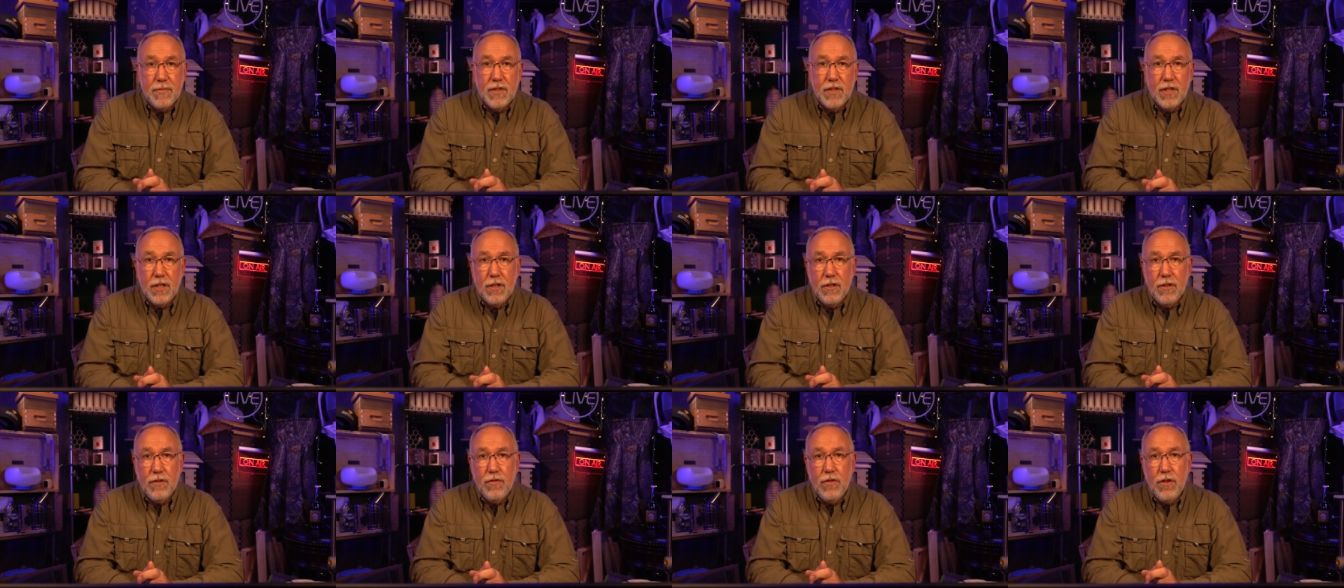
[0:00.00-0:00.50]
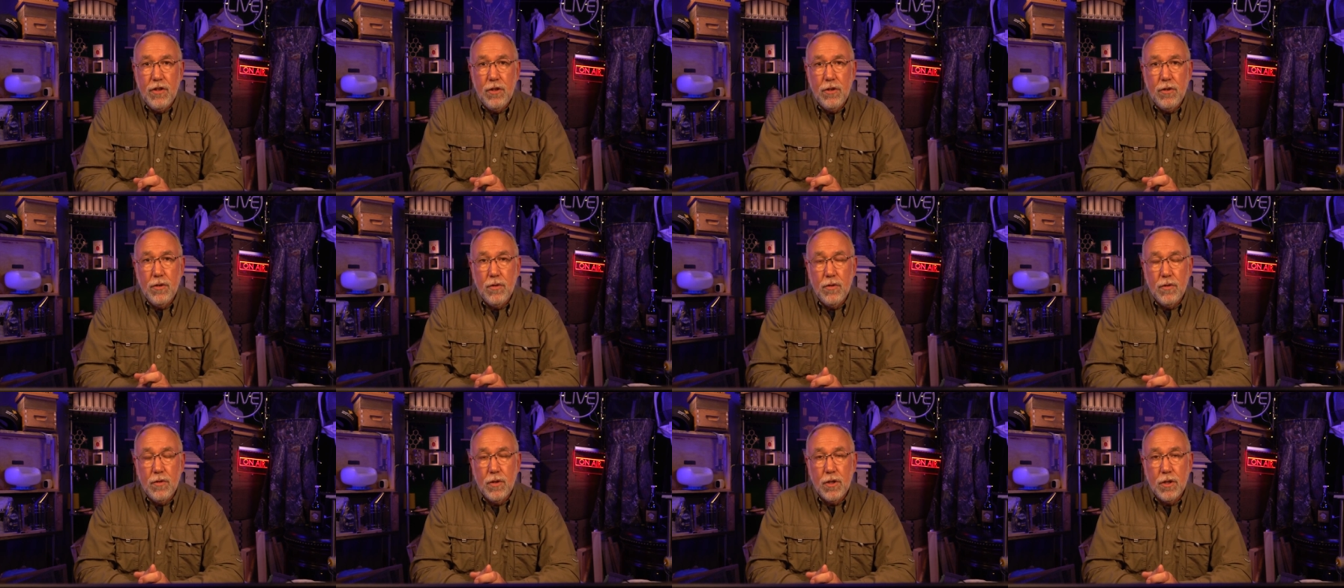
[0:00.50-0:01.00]
So if
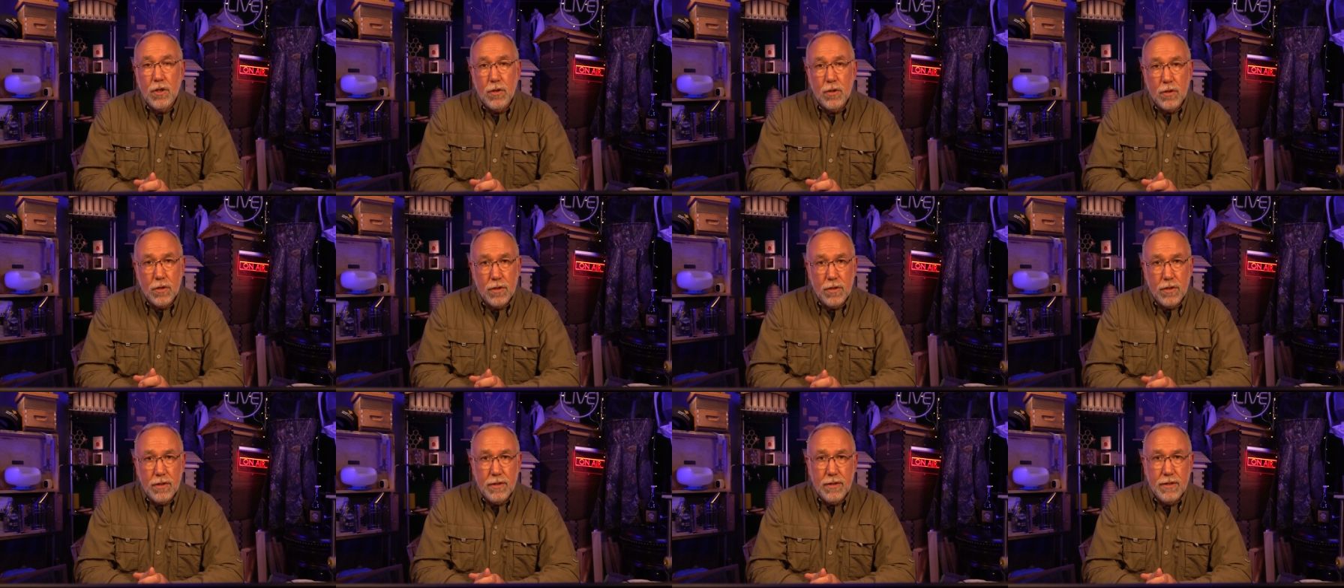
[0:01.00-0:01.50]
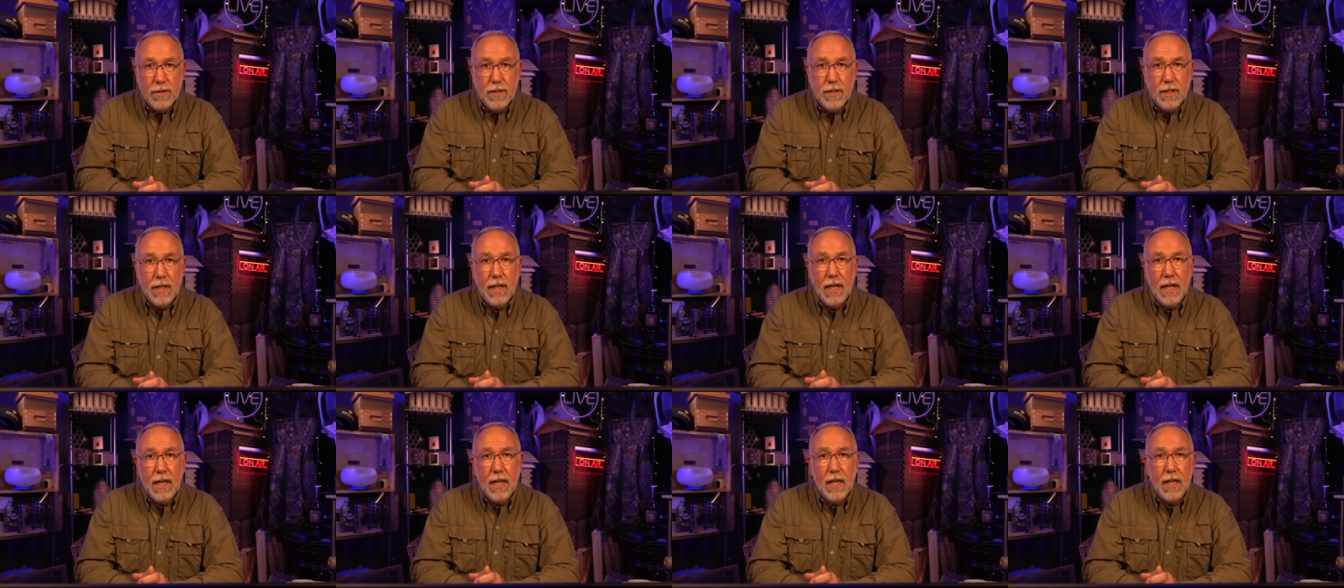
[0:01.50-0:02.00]
you Google
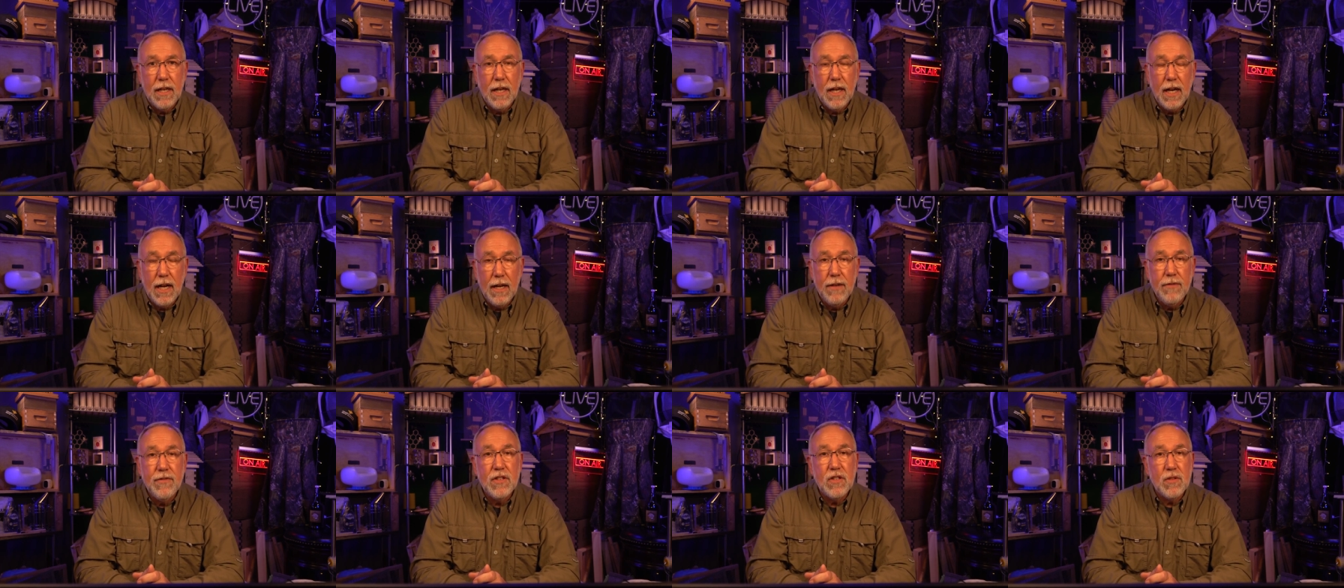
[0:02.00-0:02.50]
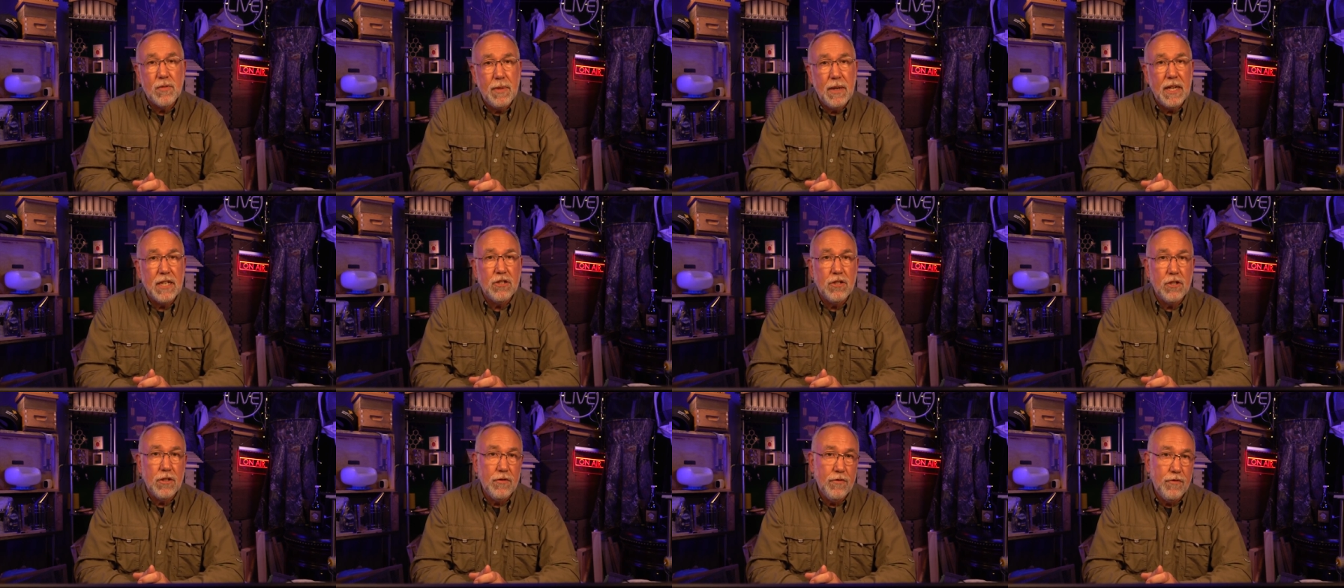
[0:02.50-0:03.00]
and hive
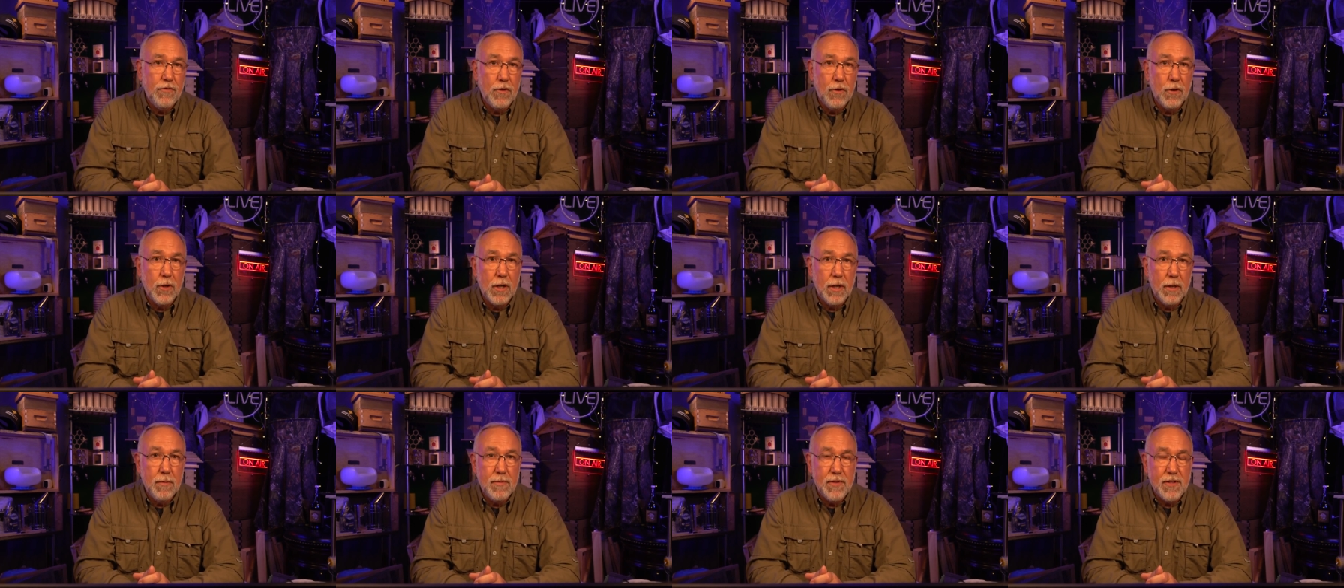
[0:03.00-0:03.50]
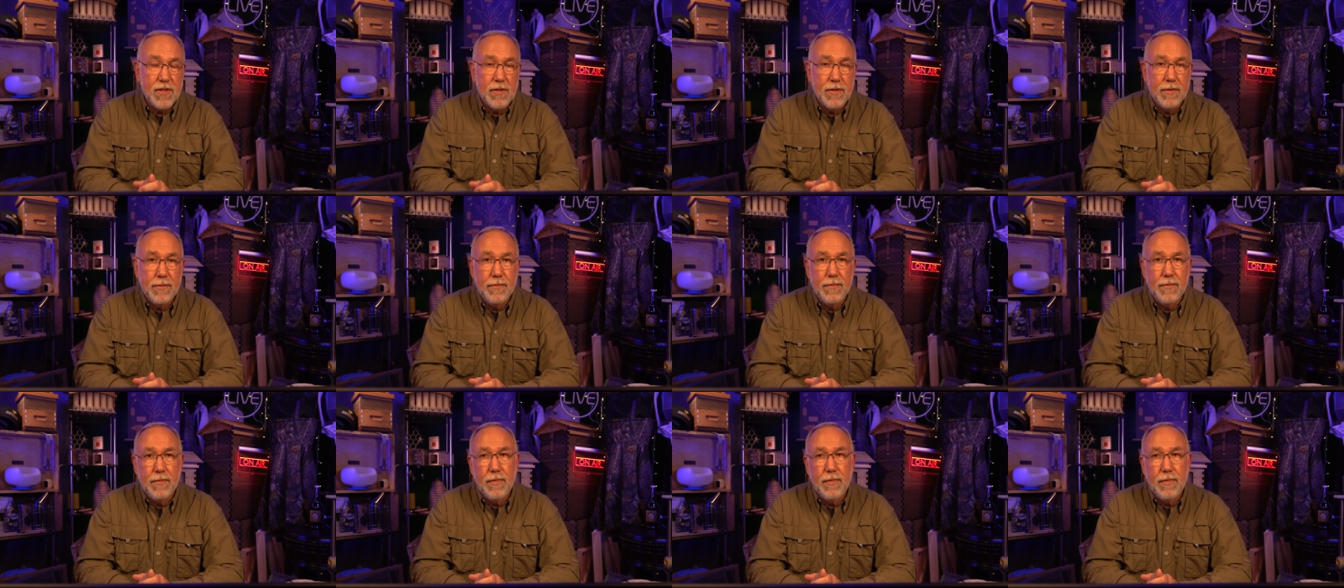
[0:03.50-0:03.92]
inspection forms,